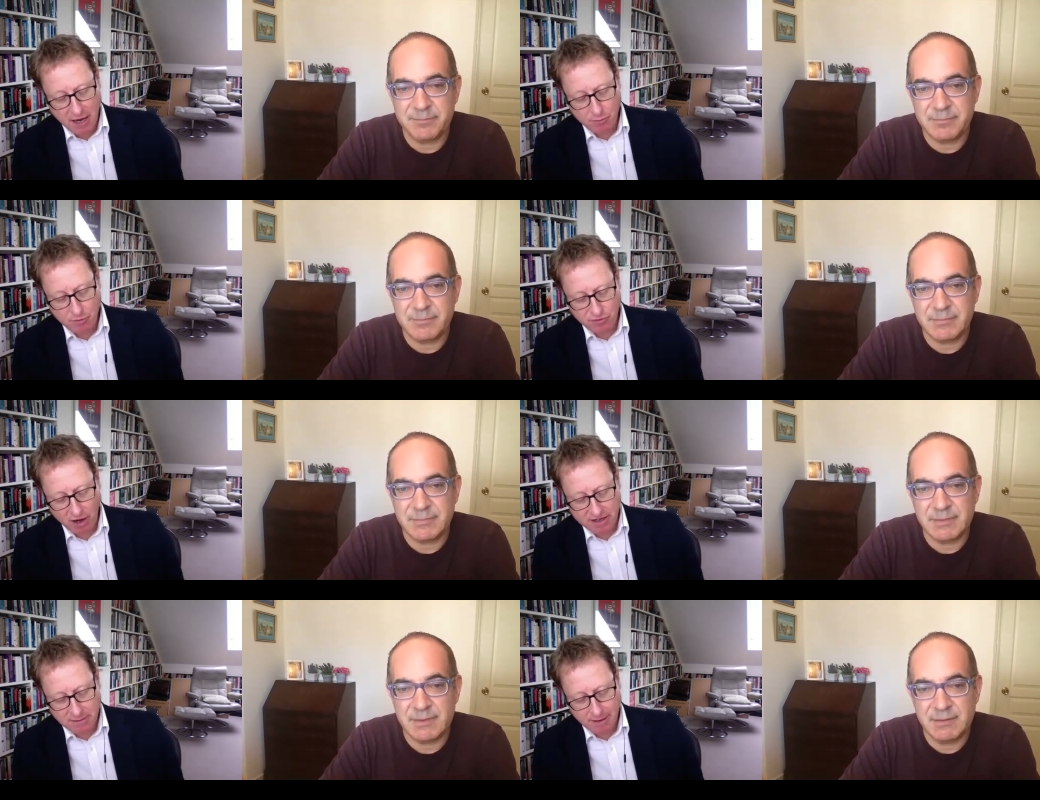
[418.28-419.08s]
Speaker 1: was
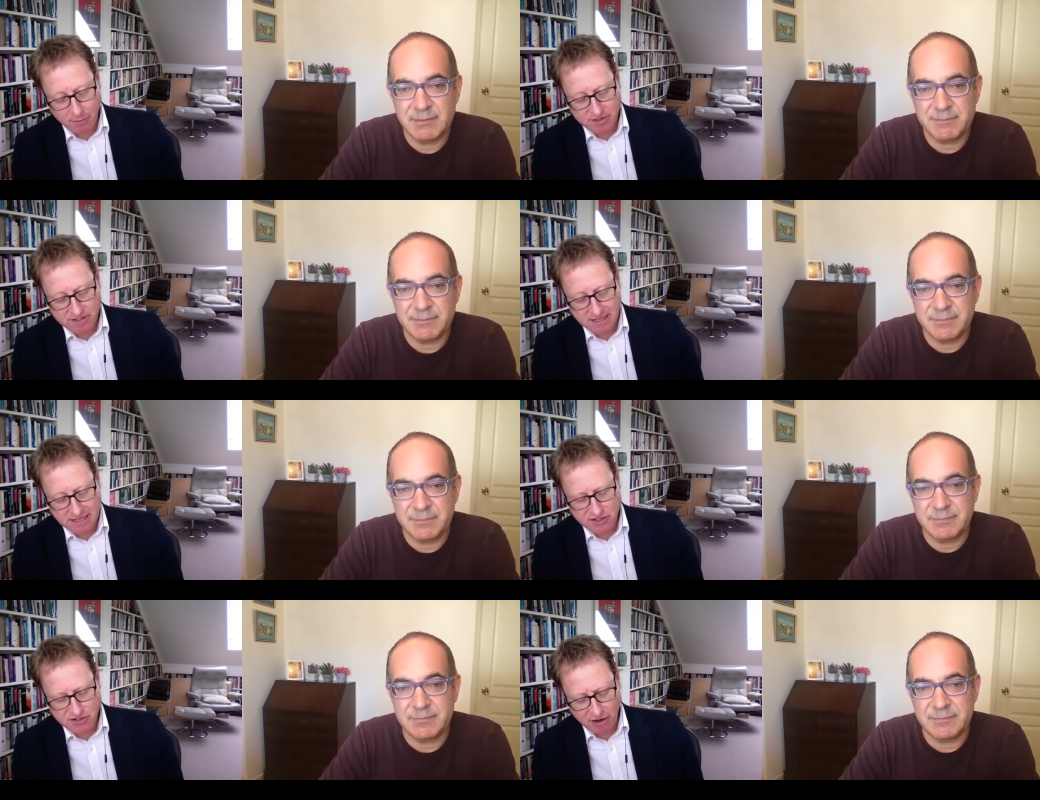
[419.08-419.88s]
writing about was that
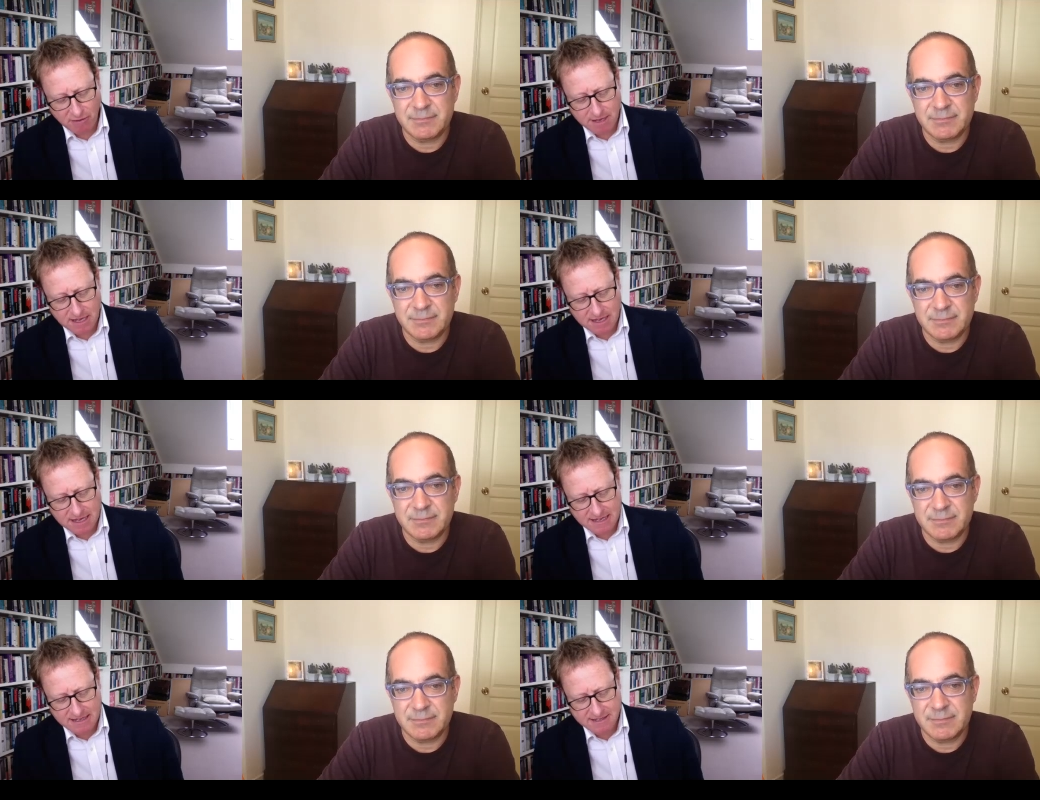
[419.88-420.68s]
it struck me
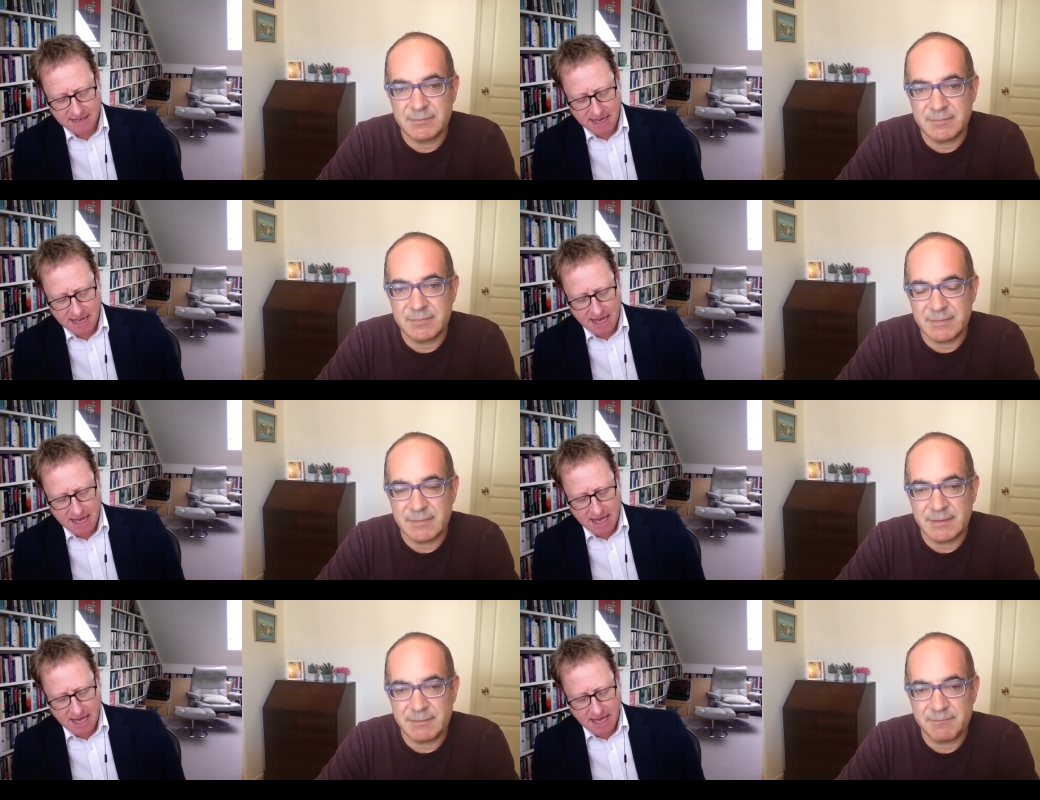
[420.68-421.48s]
as
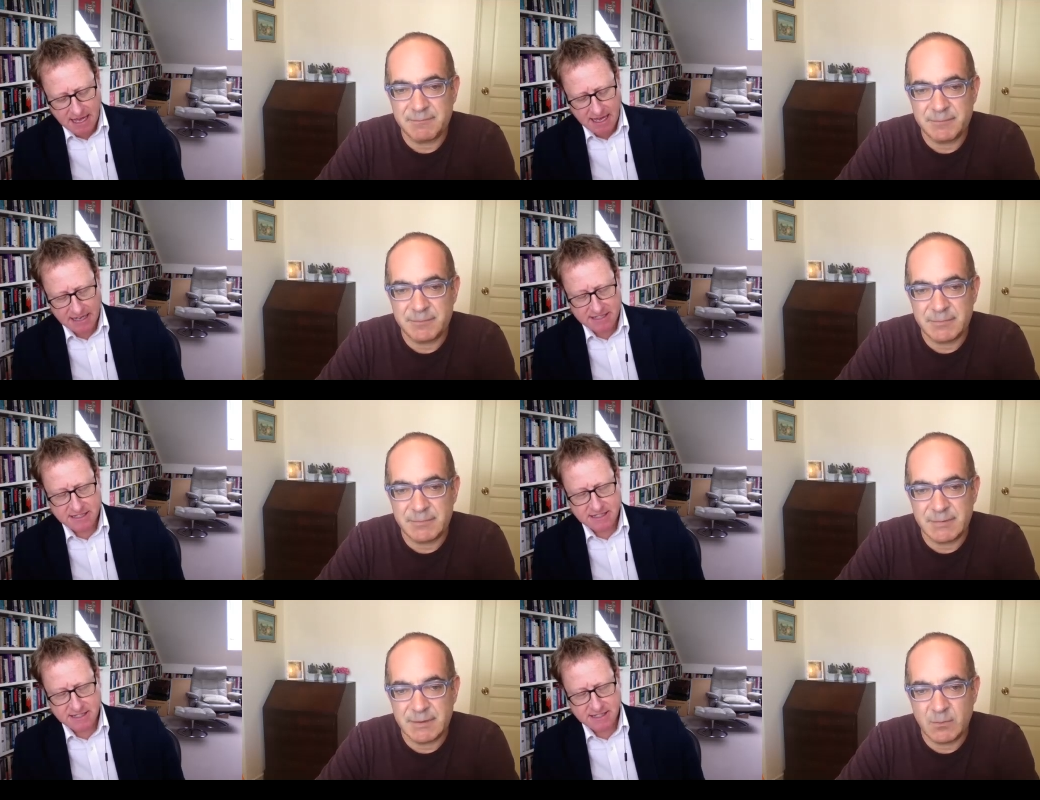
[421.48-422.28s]
uh, a
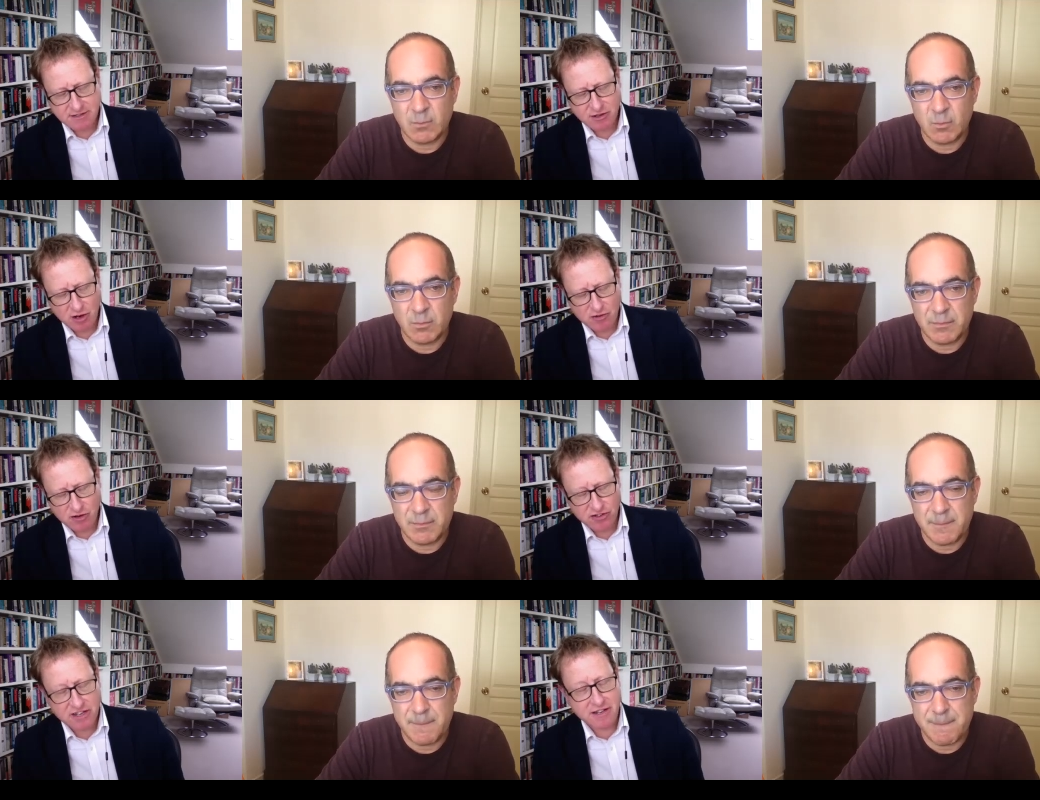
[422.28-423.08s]

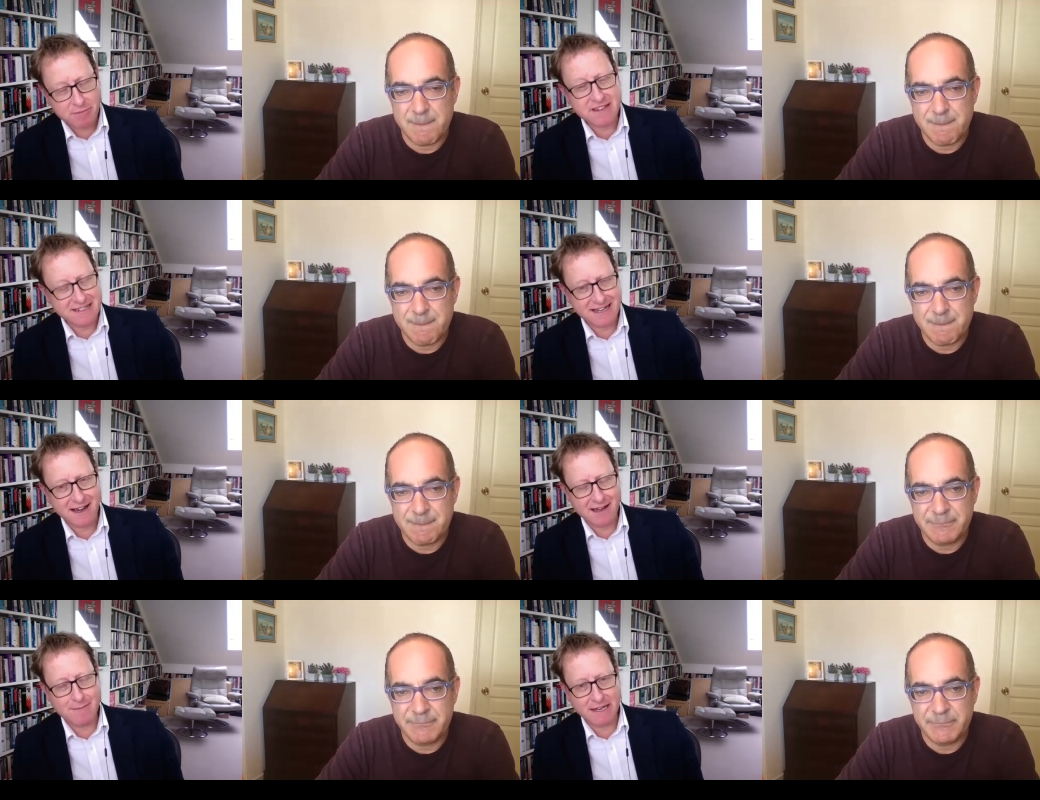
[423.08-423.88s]
just in terms of the
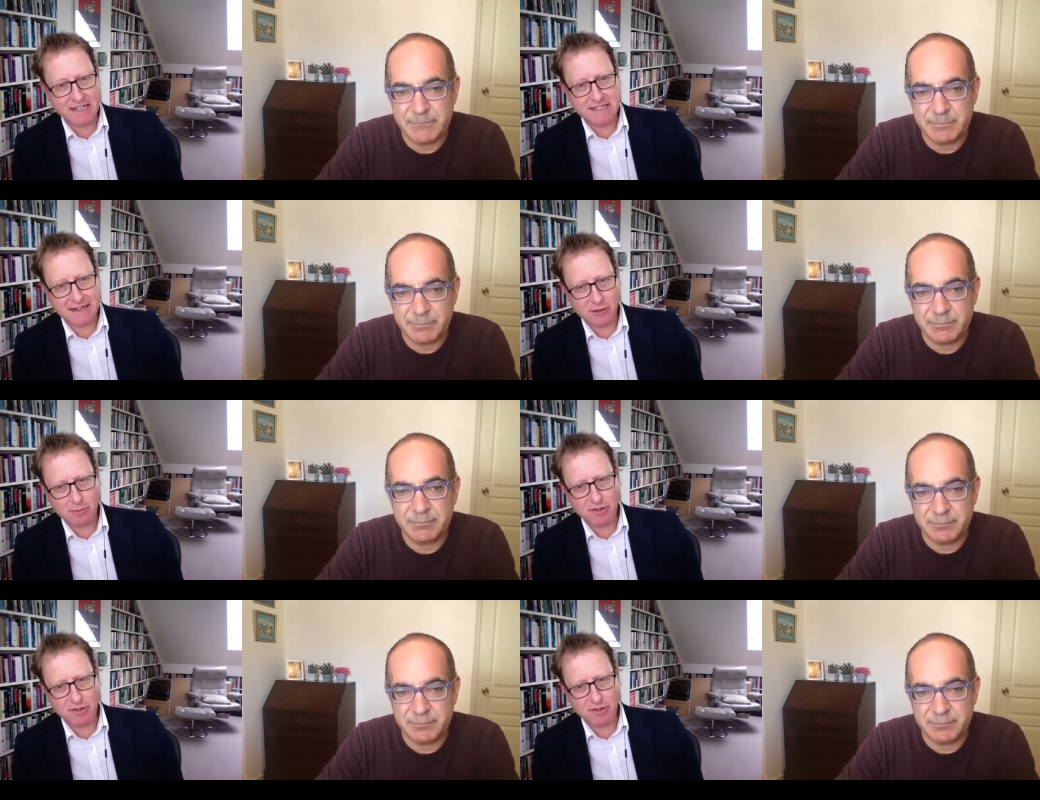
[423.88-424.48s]
timing, a terrible